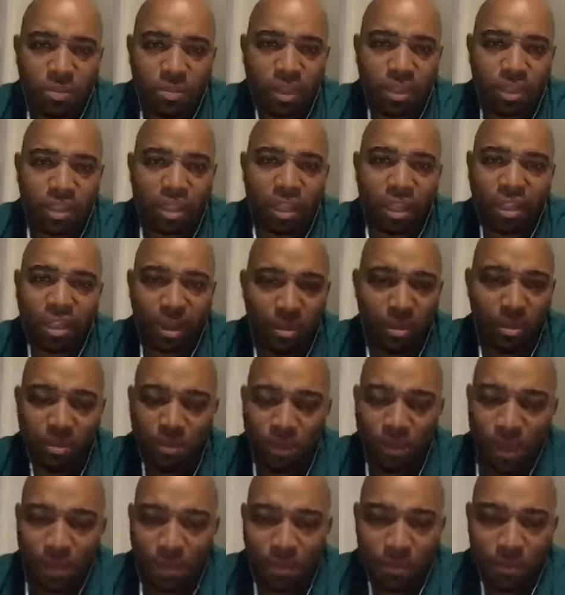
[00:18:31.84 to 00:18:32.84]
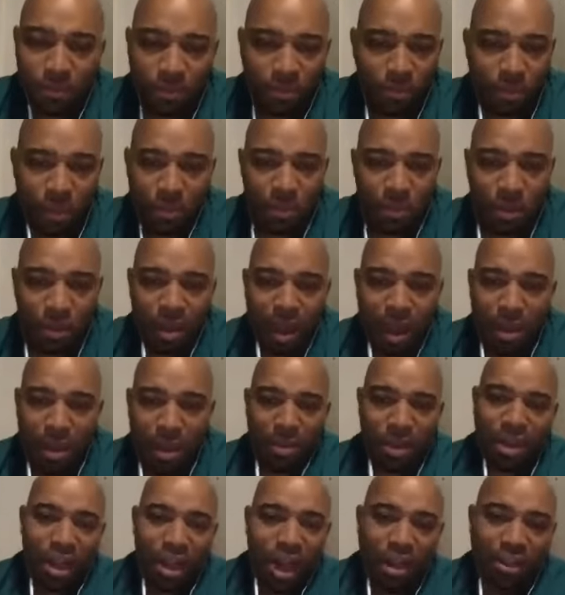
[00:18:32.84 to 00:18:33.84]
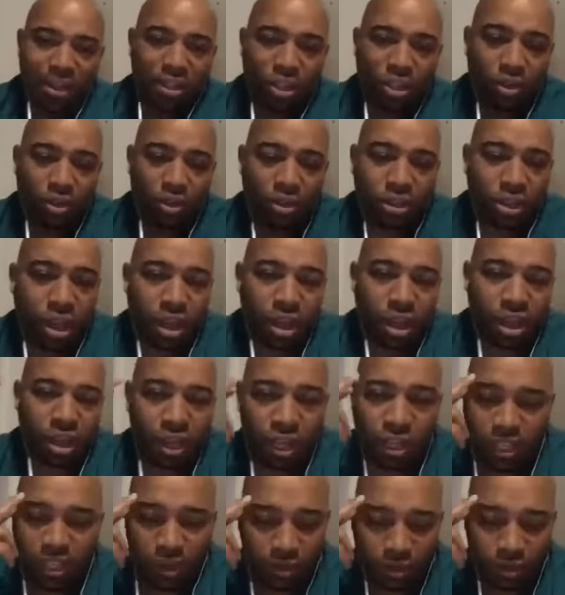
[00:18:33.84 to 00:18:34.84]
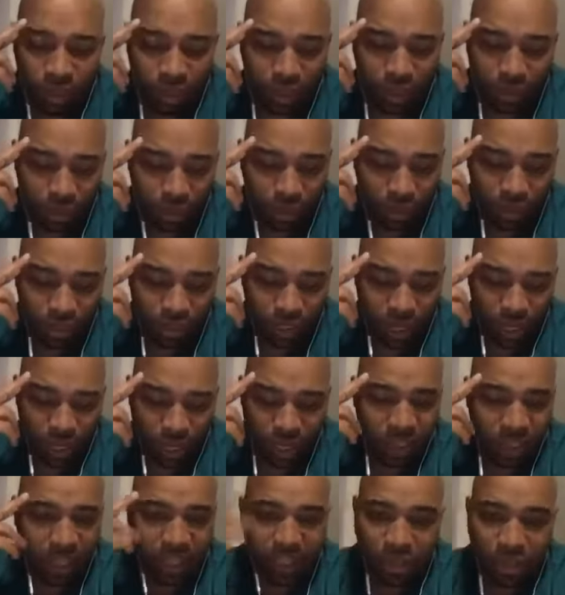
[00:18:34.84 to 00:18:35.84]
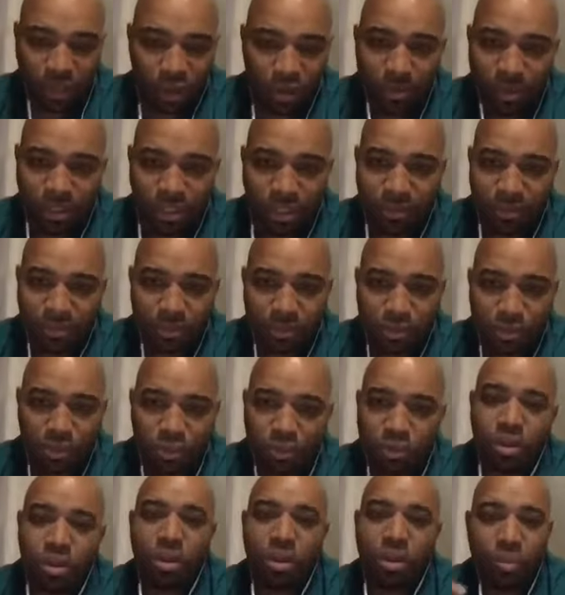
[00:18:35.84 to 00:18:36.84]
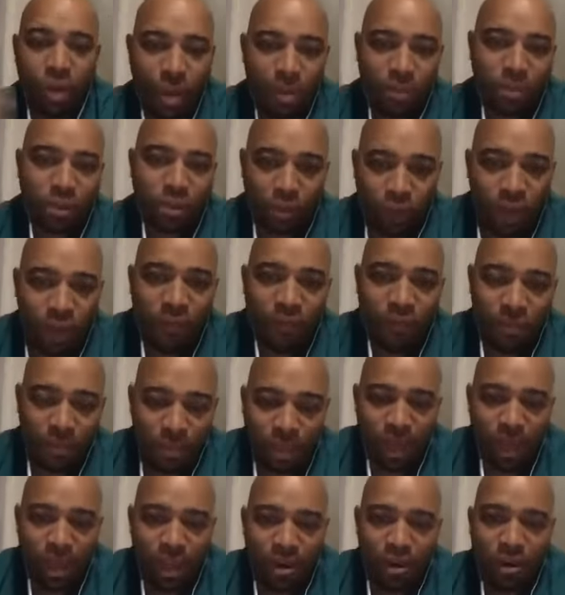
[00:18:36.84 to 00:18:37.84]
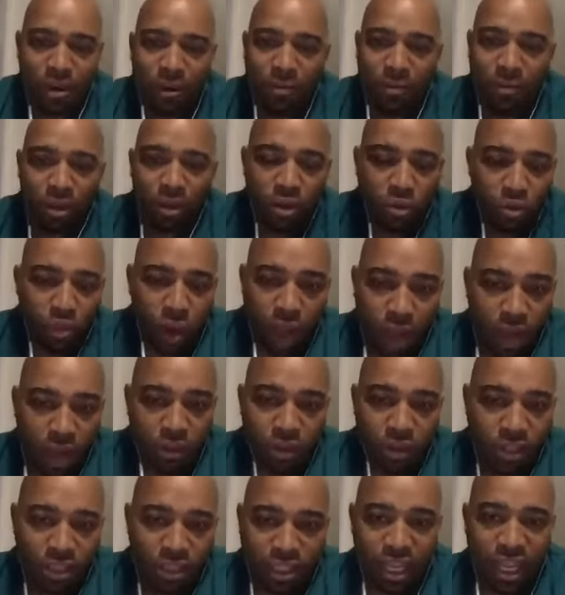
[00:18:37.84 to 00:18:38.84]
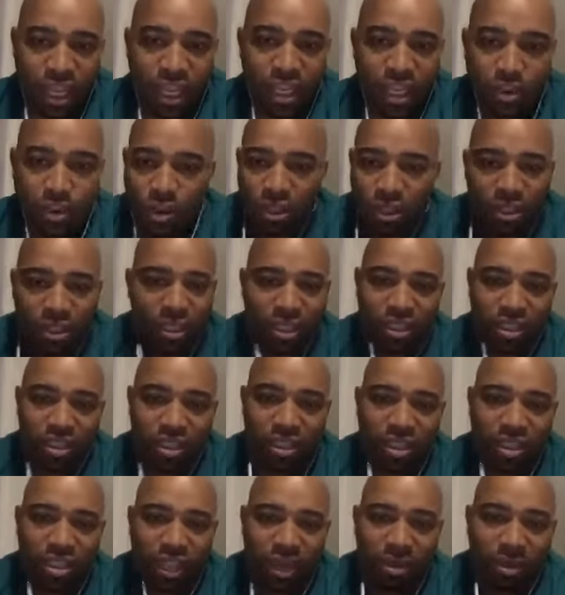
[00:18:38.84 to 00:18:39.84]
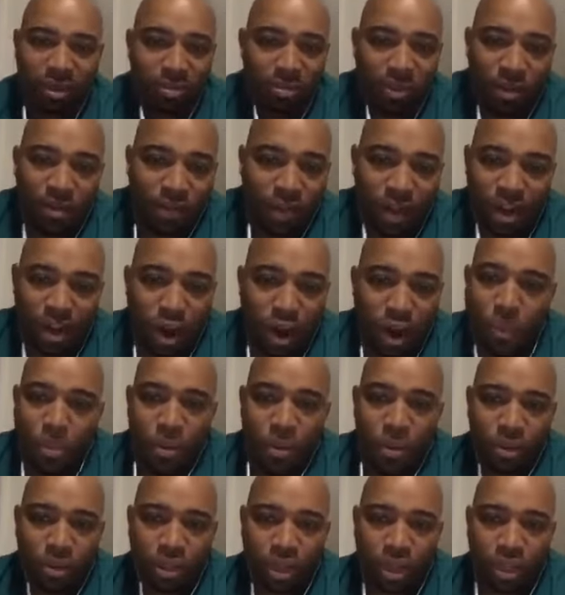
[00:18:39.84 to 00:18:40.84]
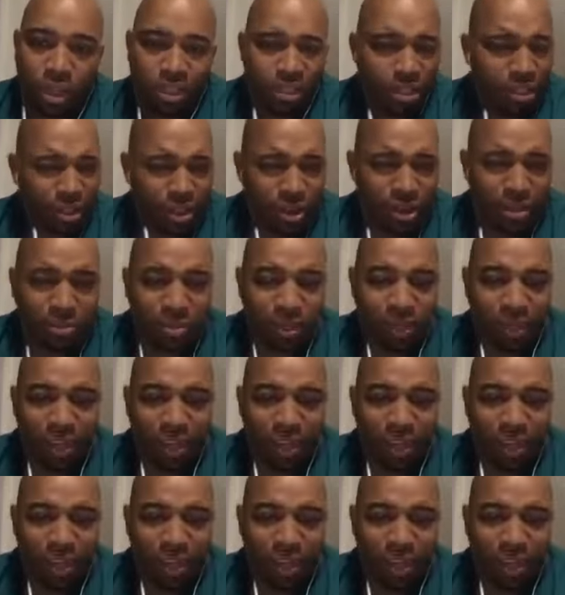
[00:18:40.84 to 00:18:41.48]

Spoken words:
sense. People are not being logical is all it is. They don't understand. Because I told him, I said, dude, why would you leave from here? Ronald is telling you this is the same. He's been very open with us. You know what I'm saying?